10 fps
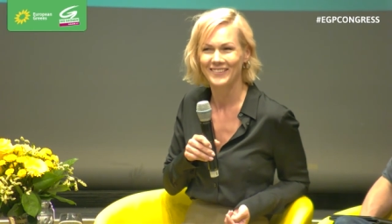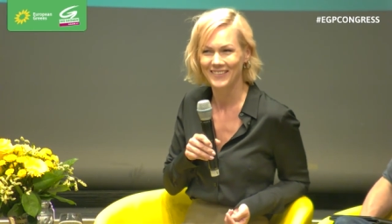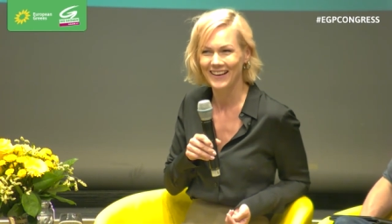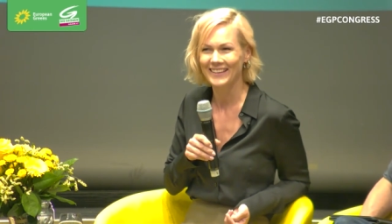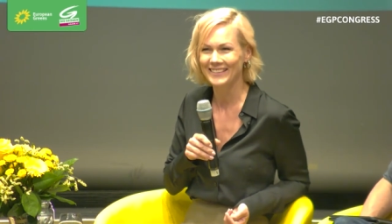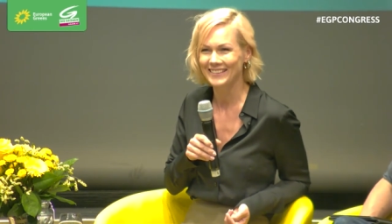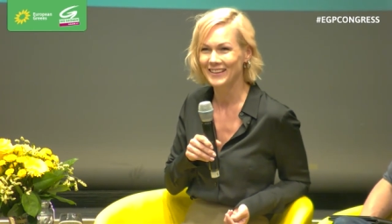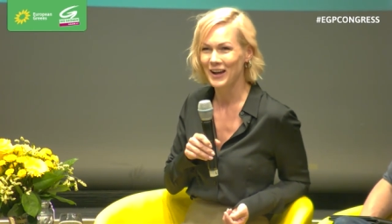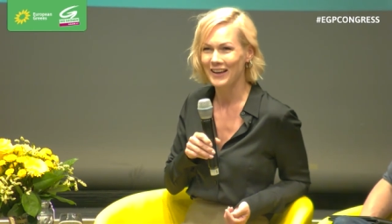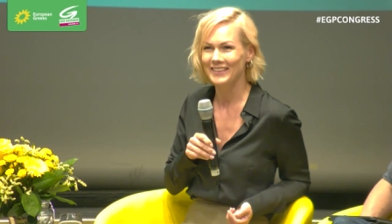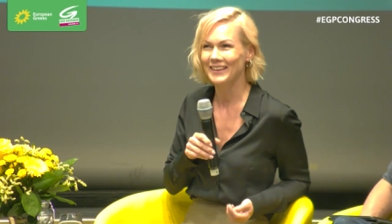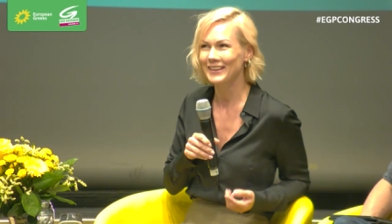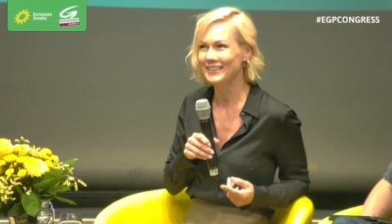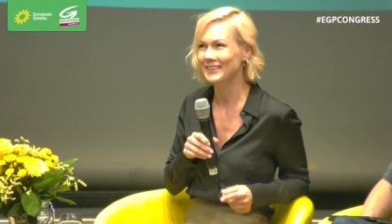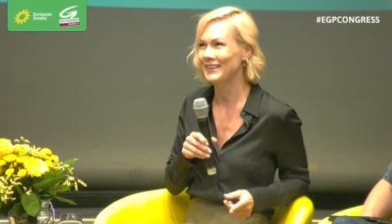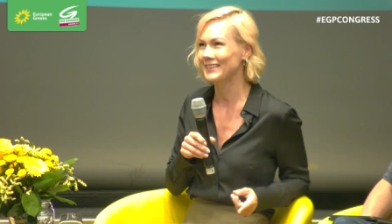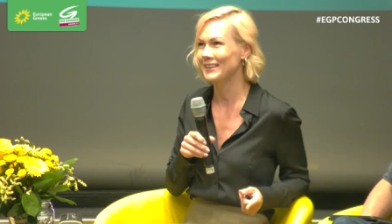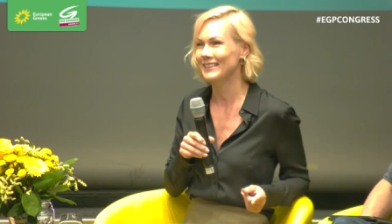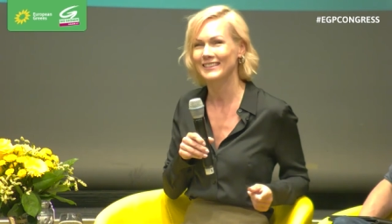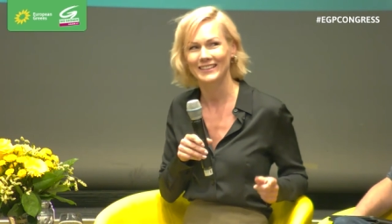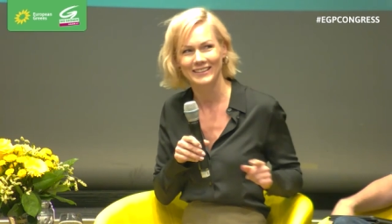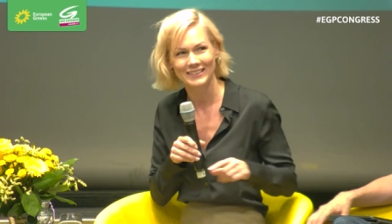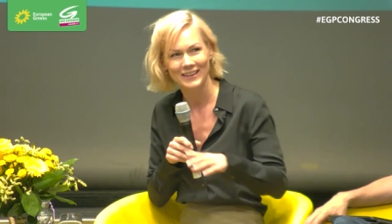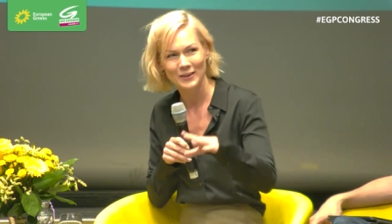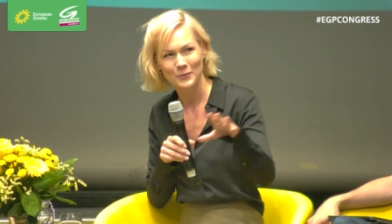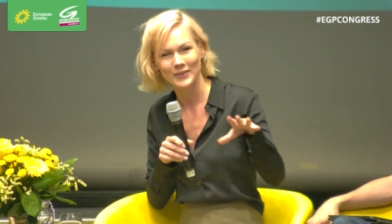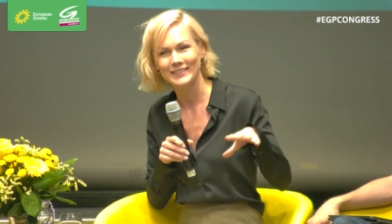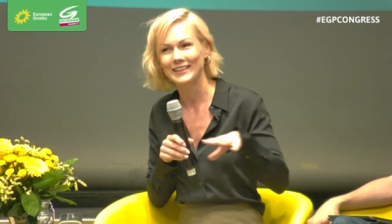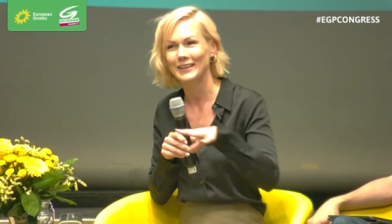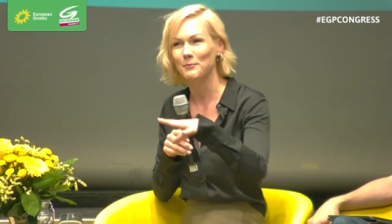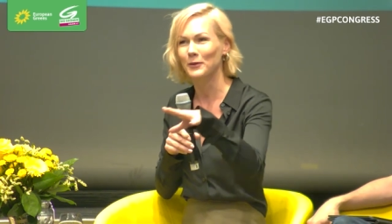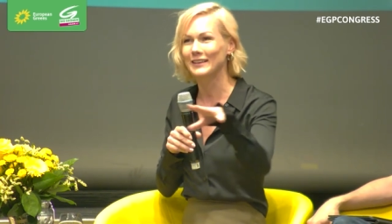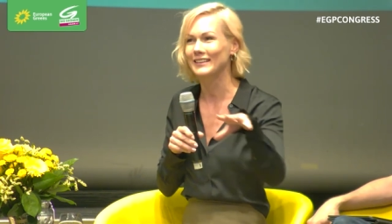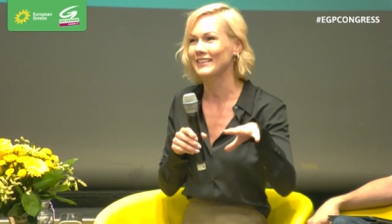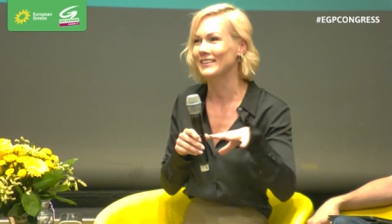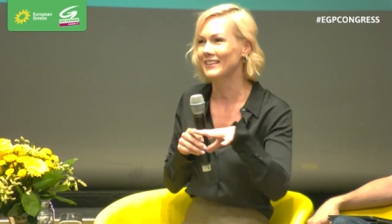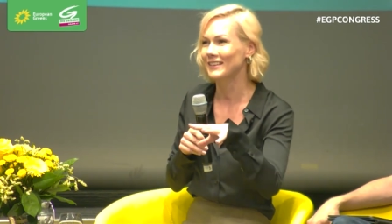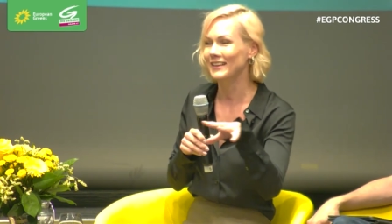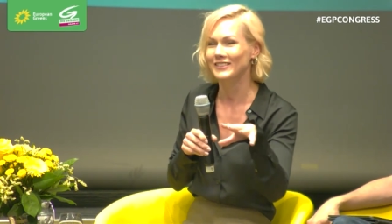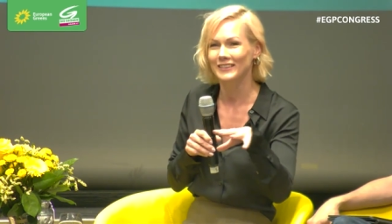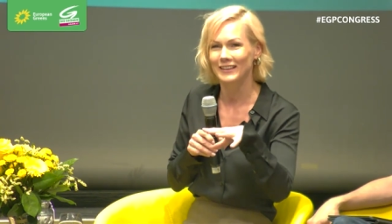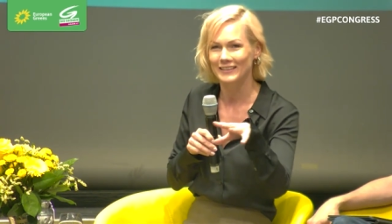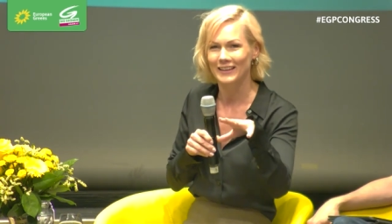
right? I think we're still in a political agenda.